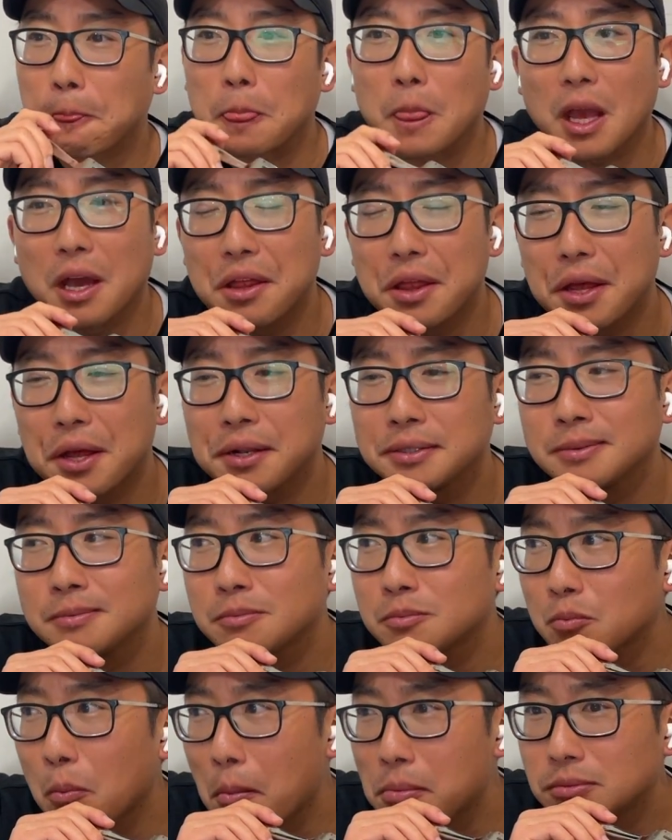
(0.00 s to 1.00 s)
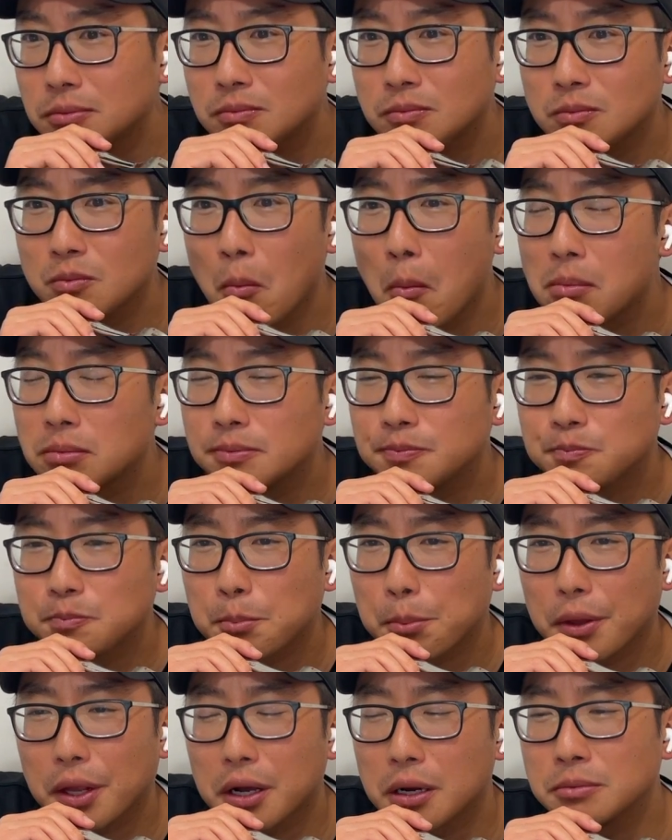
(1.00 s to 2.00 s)
And then
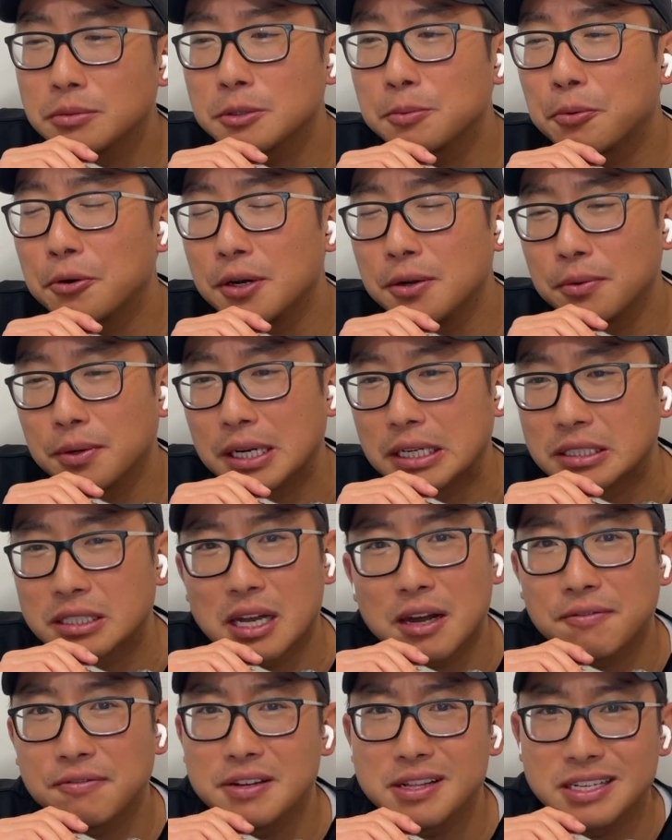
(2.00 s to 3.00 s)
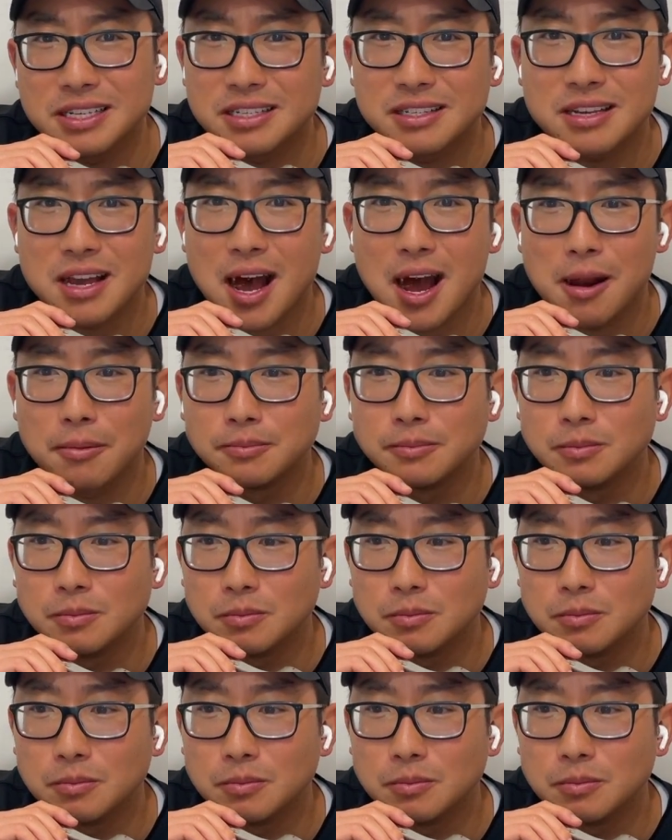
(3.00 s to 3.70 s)
there comes a point where I start feeling sad.